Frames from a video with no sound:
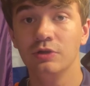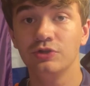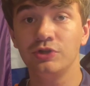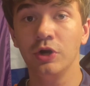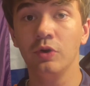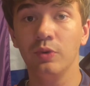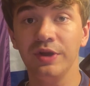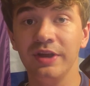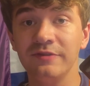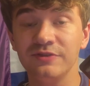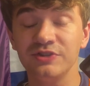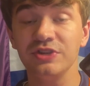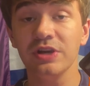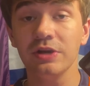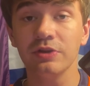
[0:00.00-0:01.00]
So we've
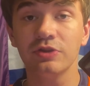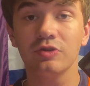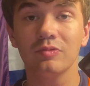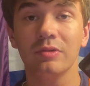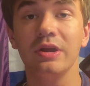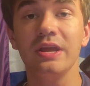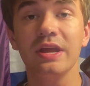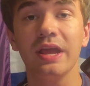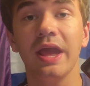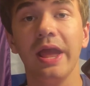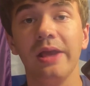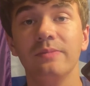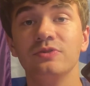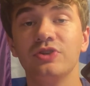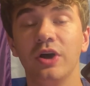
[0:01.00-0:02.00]
seen 3
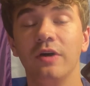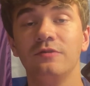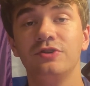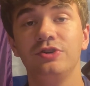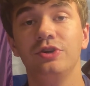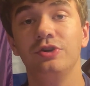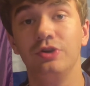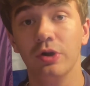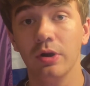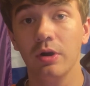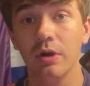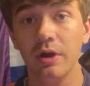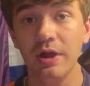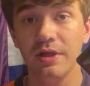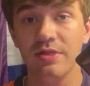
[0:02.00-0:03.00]
games of
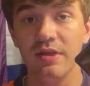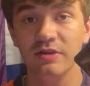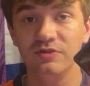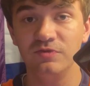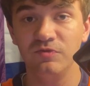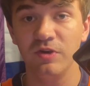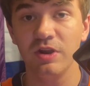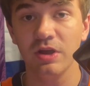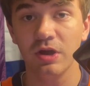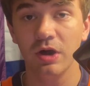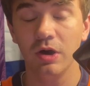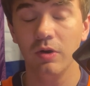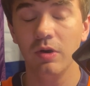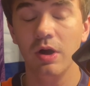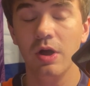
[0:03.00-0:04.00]
Shedeur in this
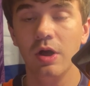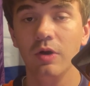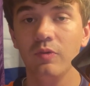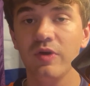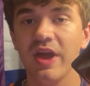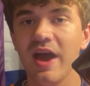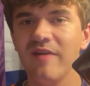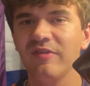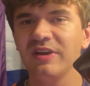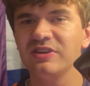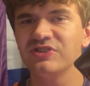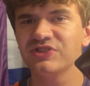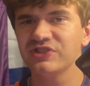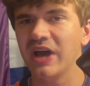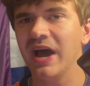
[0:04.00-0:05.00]
video. We have a
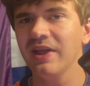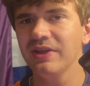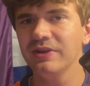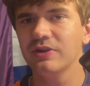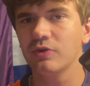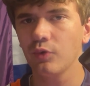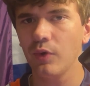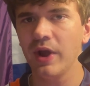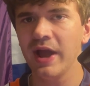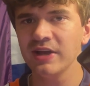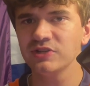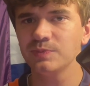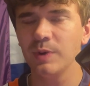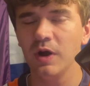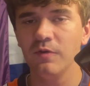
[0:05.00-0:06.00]
solid
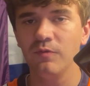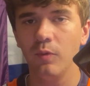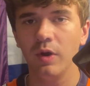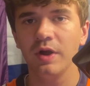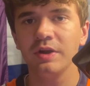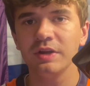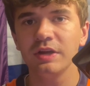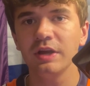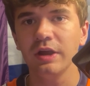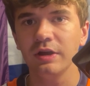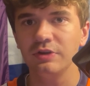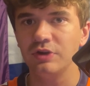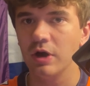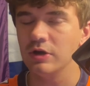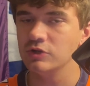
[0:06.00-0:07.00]
grasp of what he
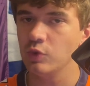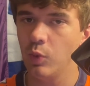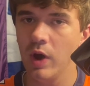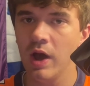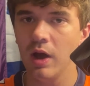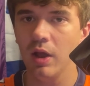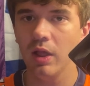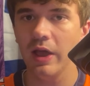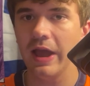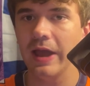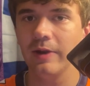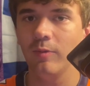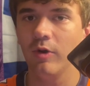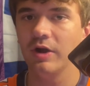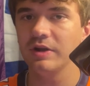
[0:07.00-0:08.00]
does well
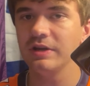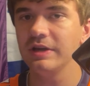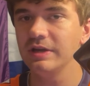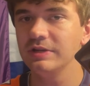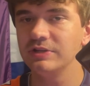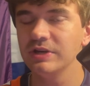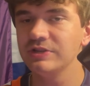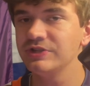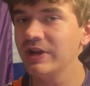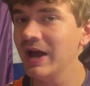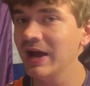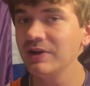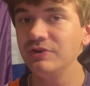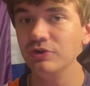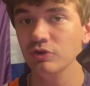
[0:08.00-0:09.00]
and what he does
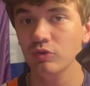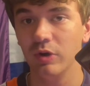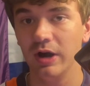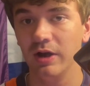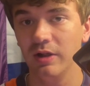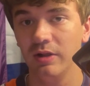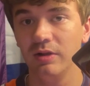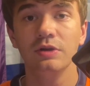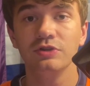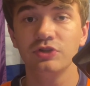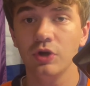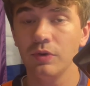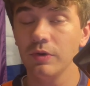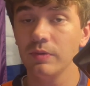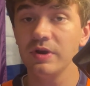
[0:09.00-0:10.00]
not do well.
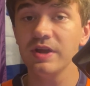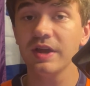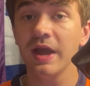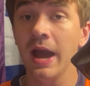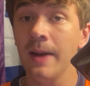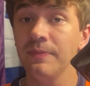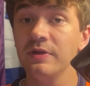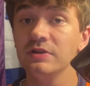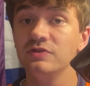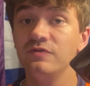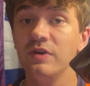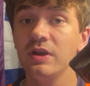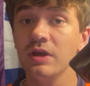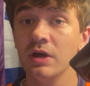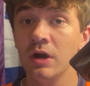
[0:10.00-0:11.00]
So to recap this
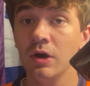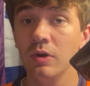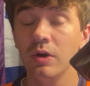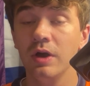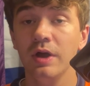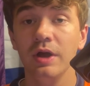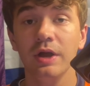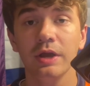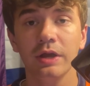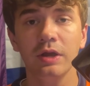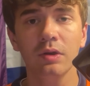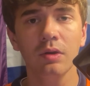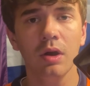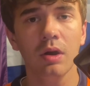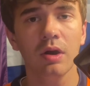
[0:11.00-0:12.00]
video,
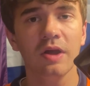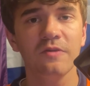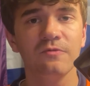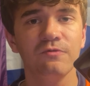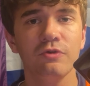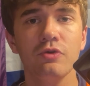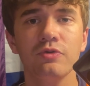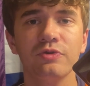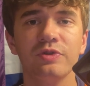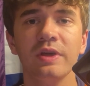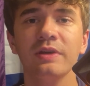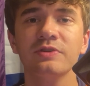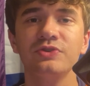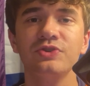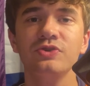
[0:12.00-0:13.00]
here are a few
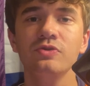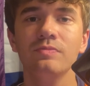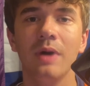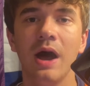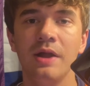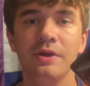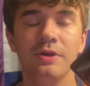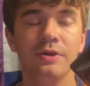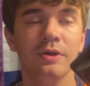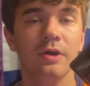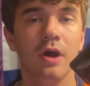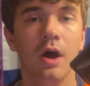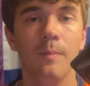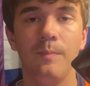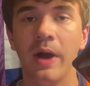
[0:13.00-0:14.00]
things to monitor
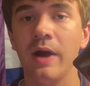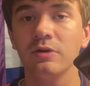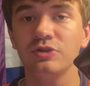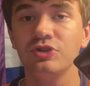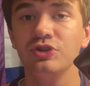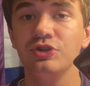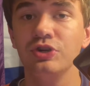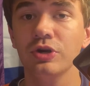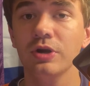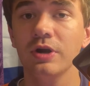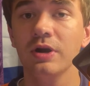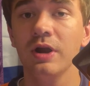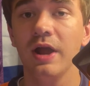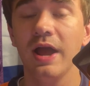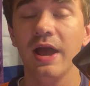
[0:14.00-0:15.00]
about
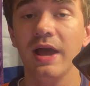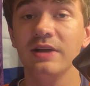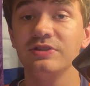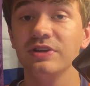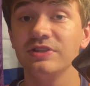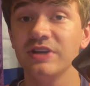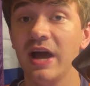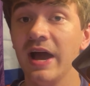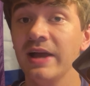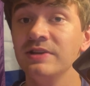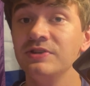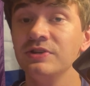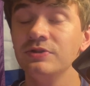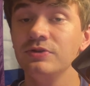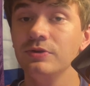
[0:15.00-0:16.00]
Shedeur as it
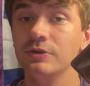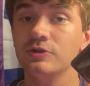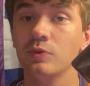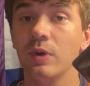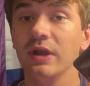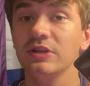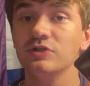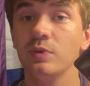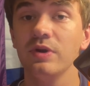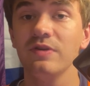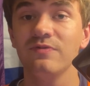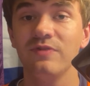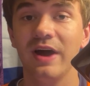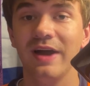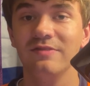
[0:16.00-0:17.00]
ties into the
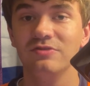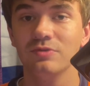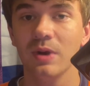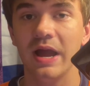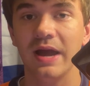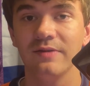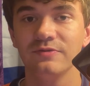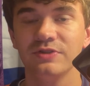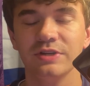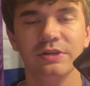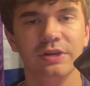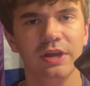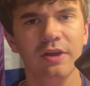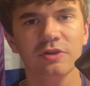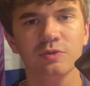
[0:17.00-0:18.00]
2025 draft.
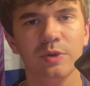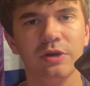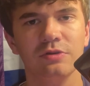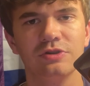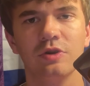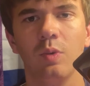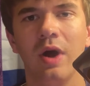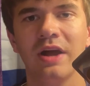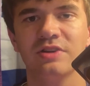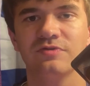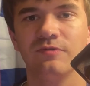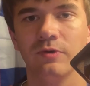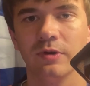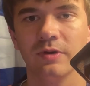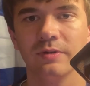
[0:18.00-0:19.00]
Here's what you should watch for.